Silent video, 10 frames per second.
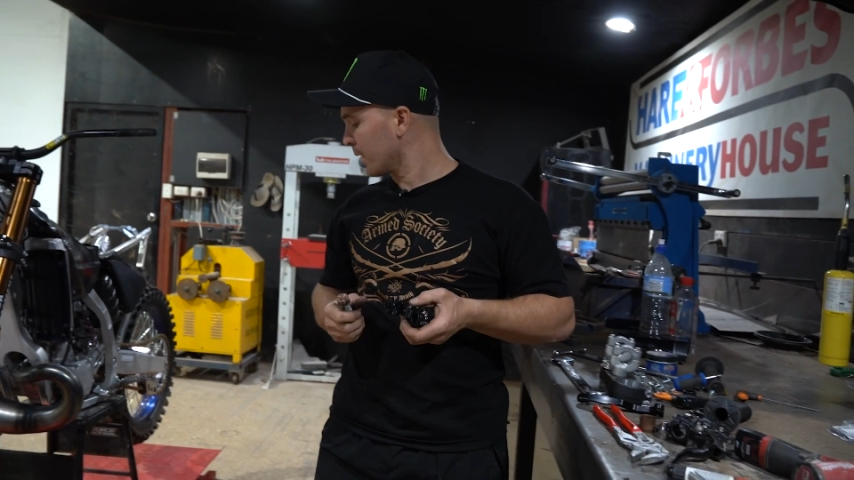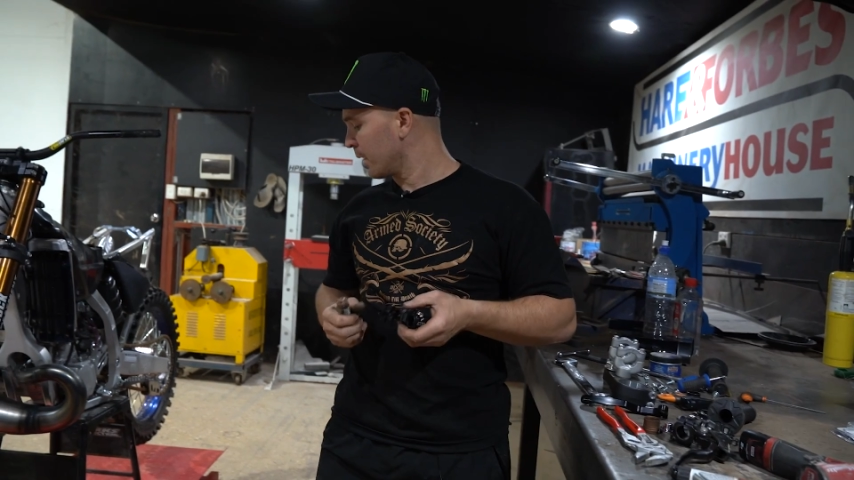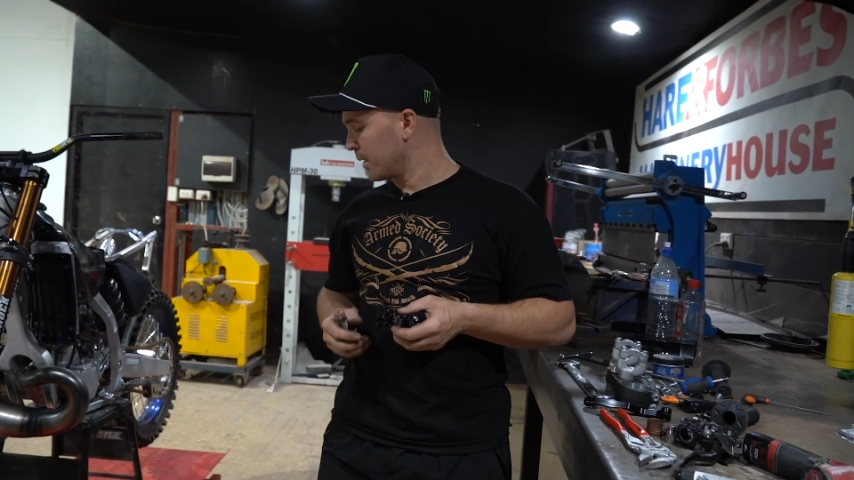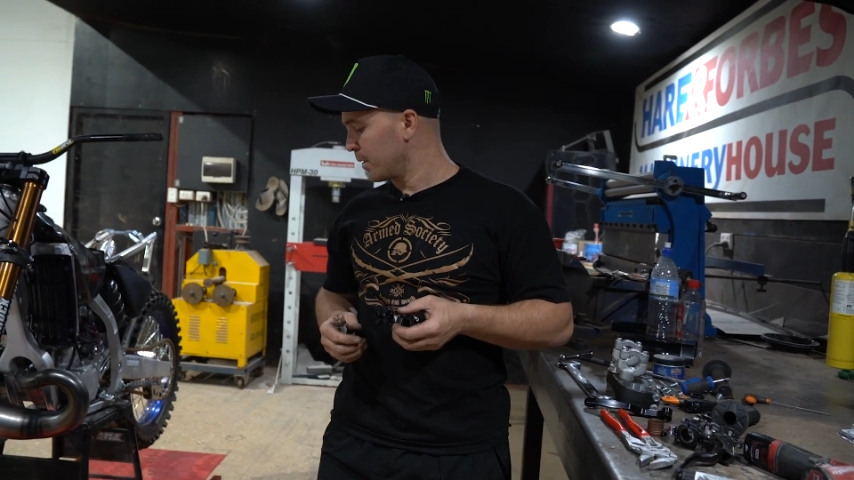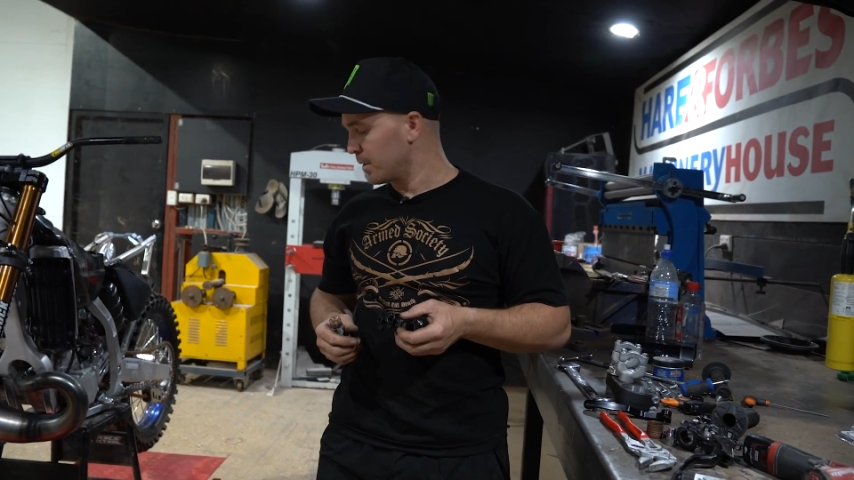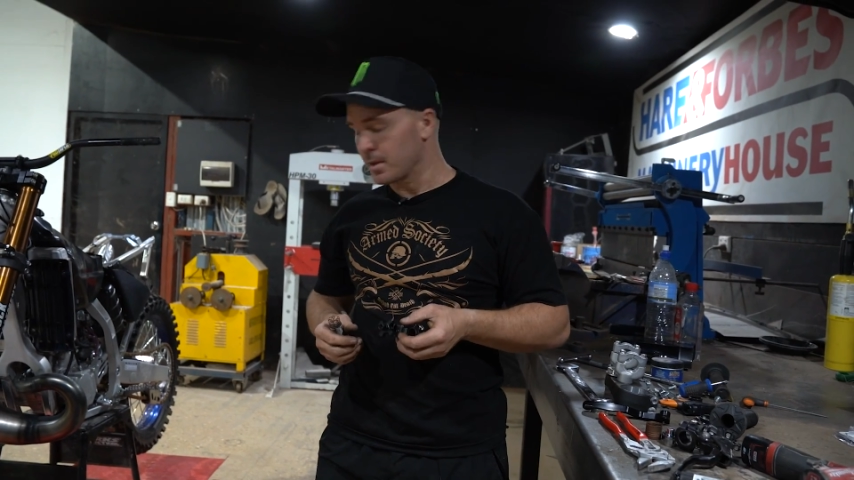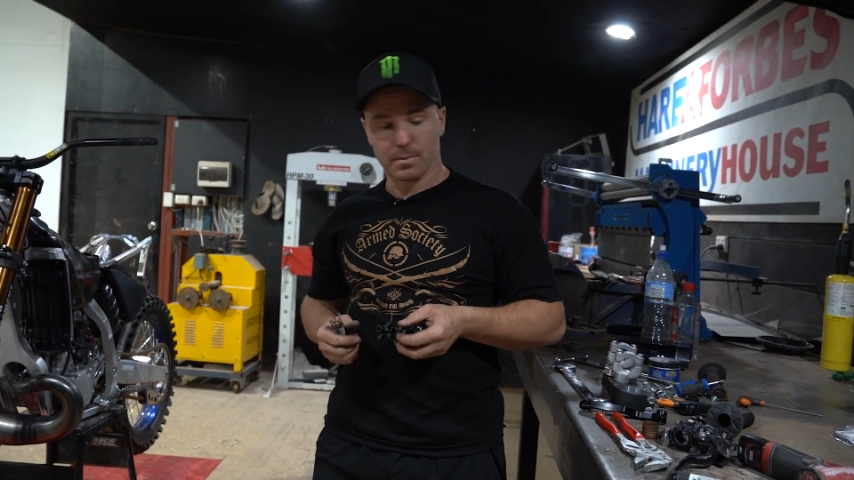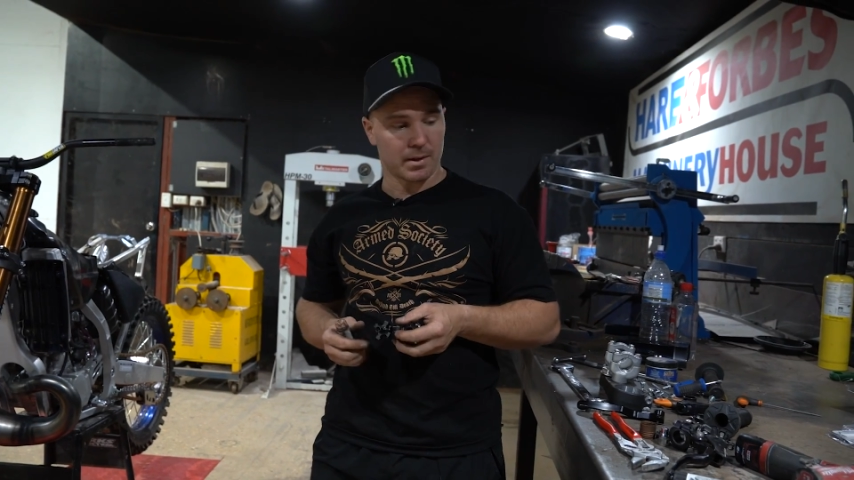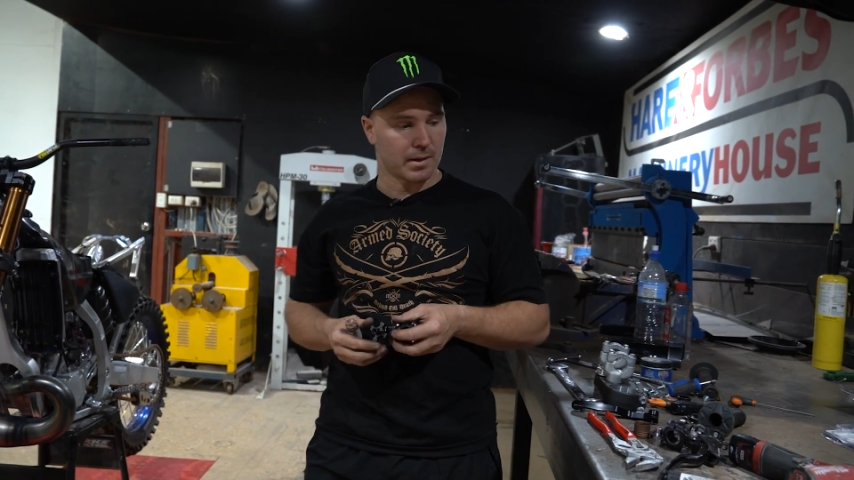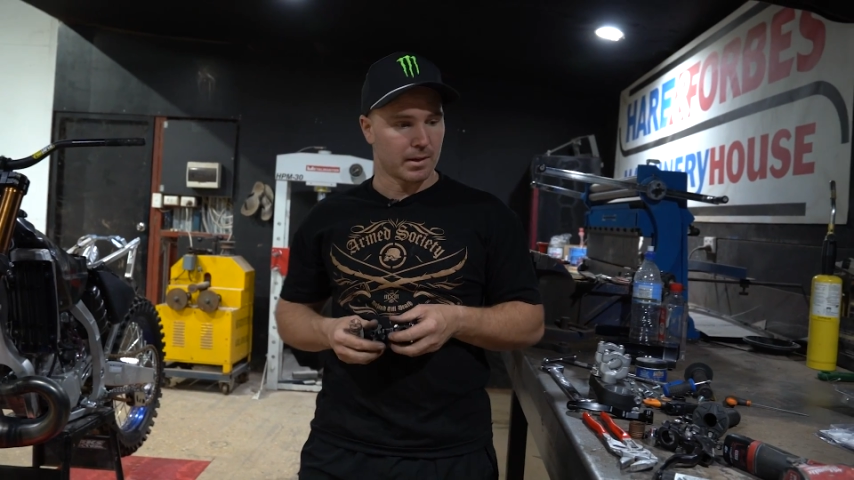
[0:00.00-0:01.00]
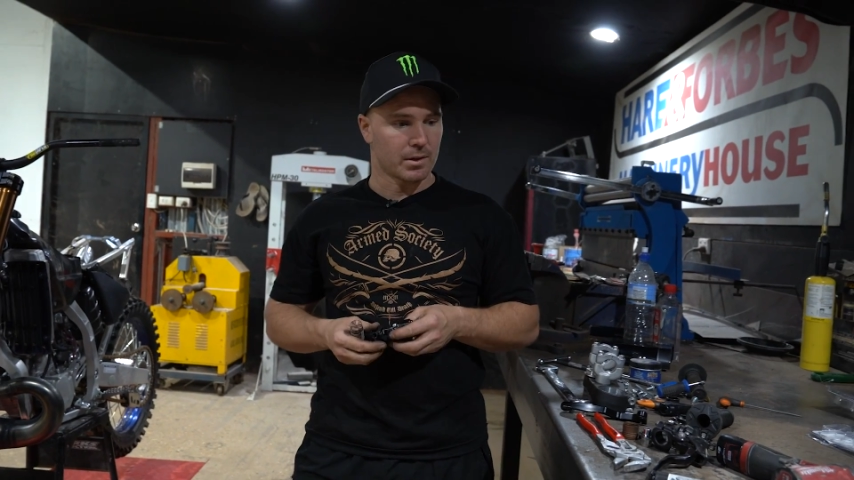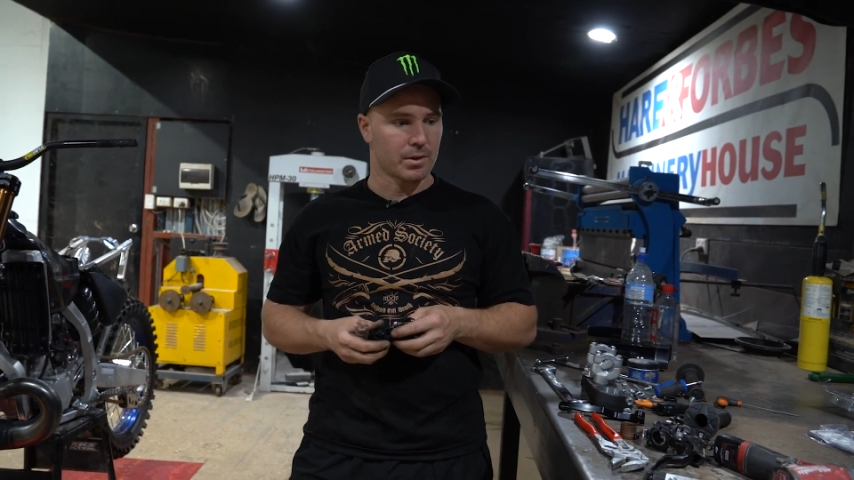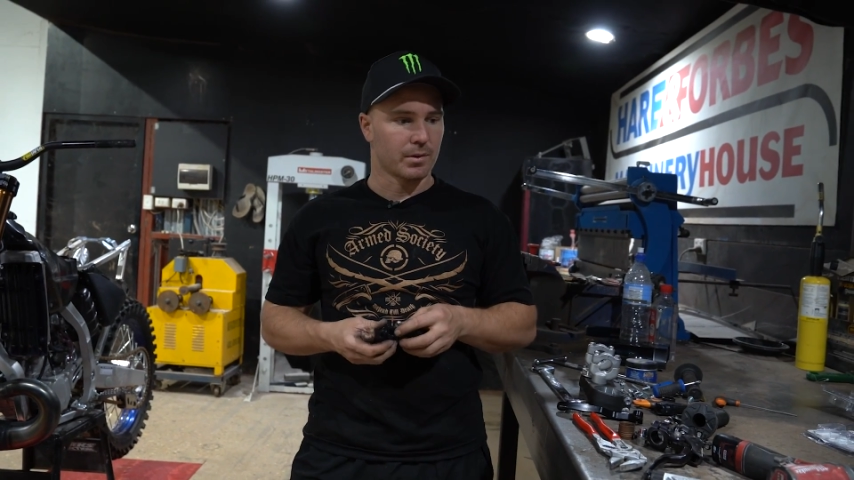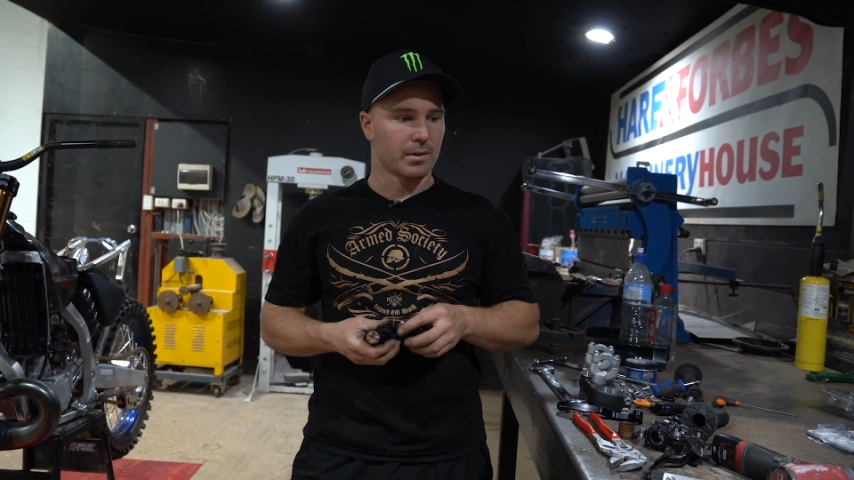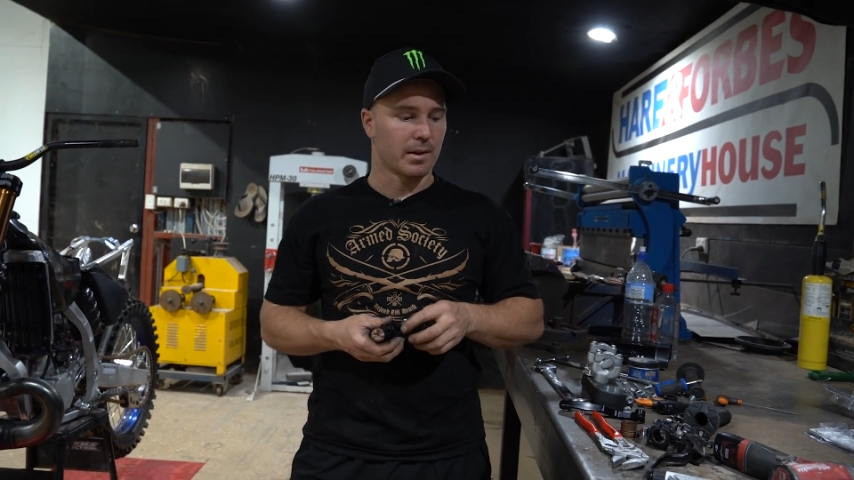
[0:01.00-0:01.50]
I use them, you can
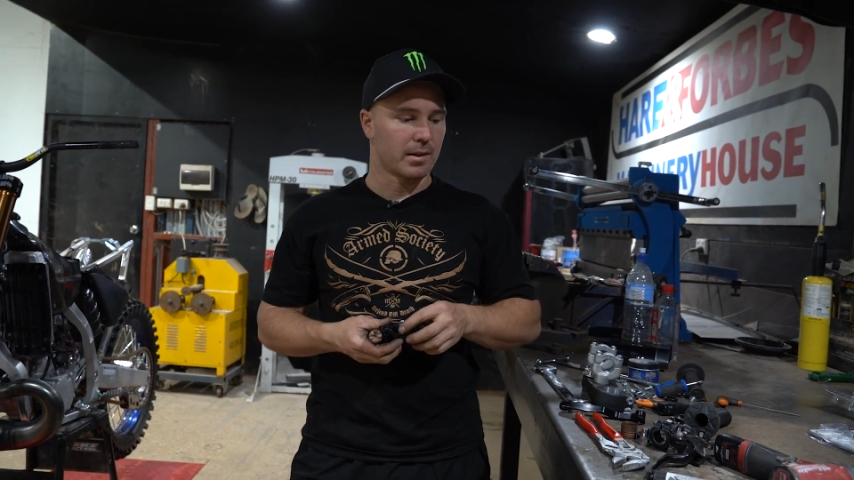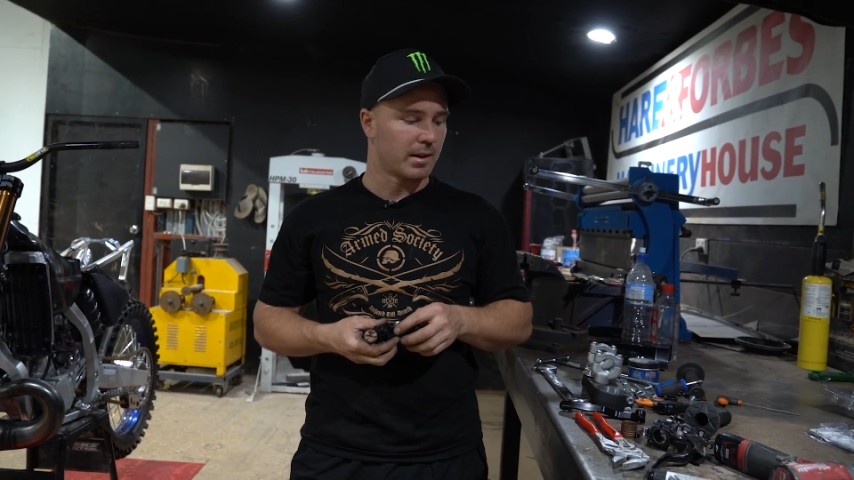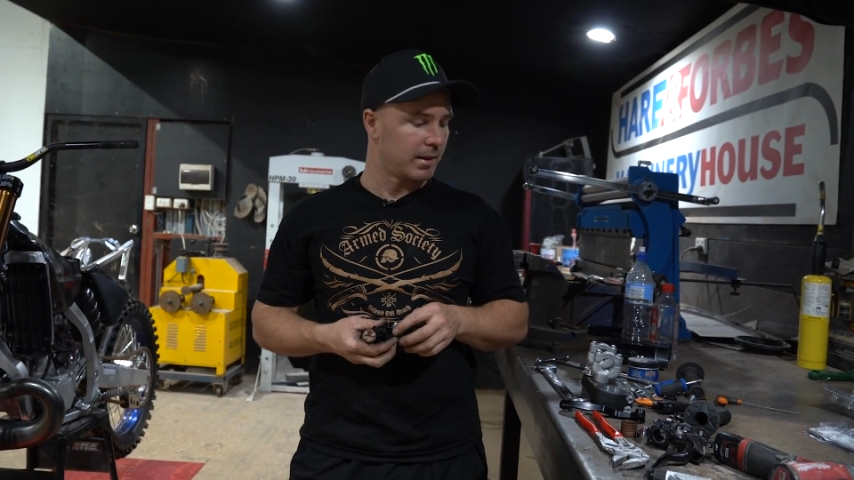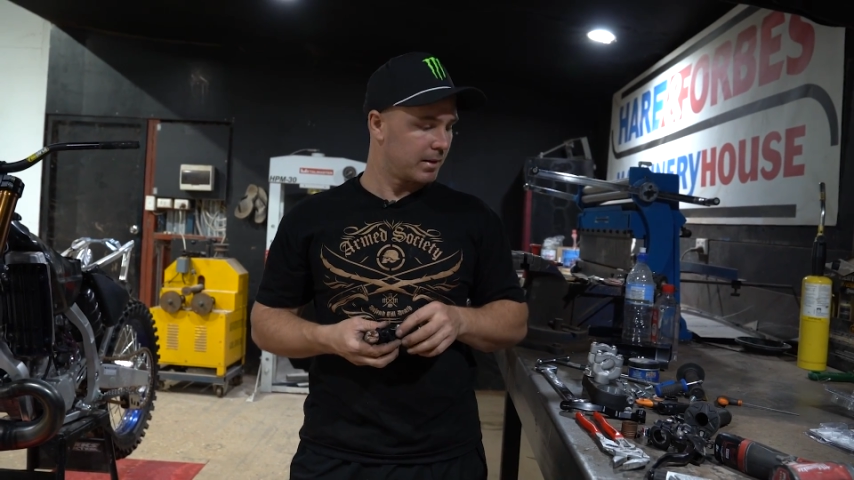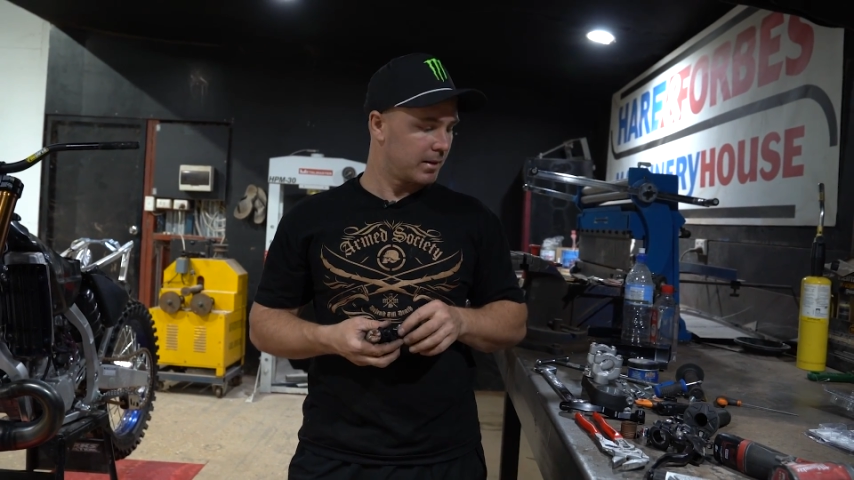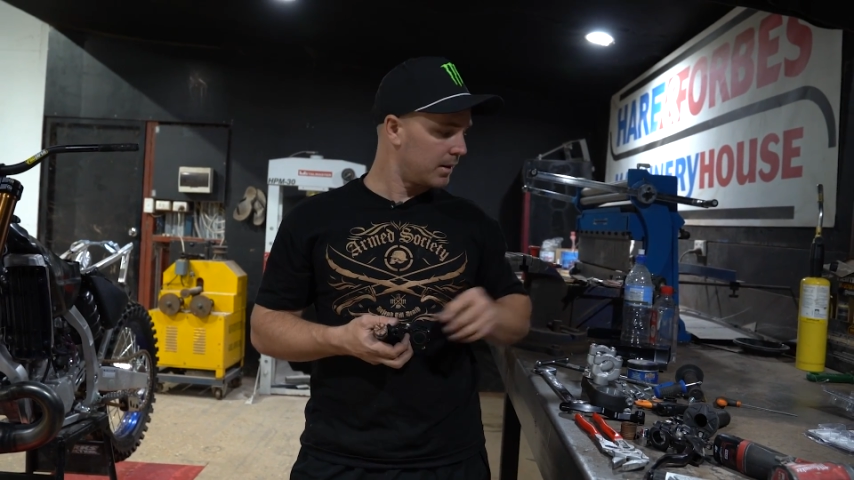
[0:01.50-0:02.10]
ensure that they're